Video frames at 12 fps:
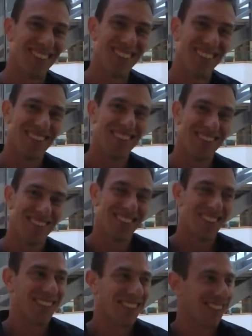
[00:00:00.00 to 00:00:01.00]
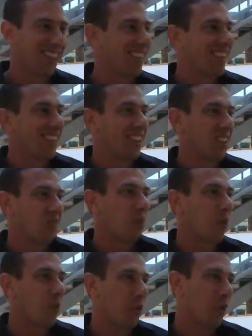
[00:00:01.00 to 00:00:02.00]

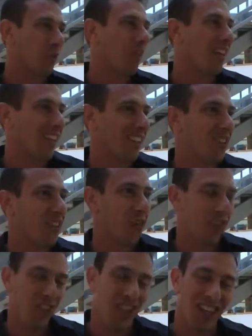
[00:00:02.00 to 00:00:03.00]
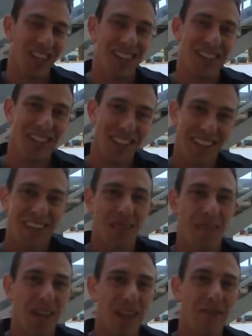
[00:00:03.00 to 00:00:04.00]
What would it be? Good question.
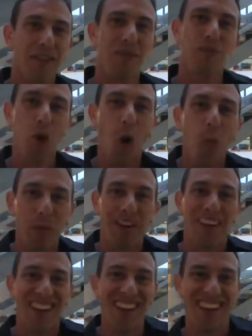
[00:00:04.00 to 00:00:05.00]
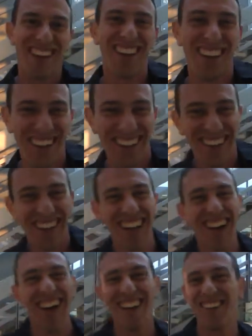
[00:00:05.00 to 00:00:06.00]
Make Facebook open.
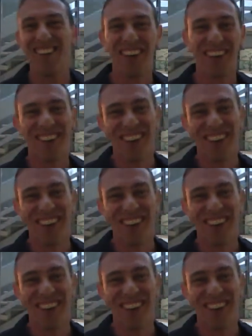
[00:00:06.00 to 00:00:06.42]
I don't know.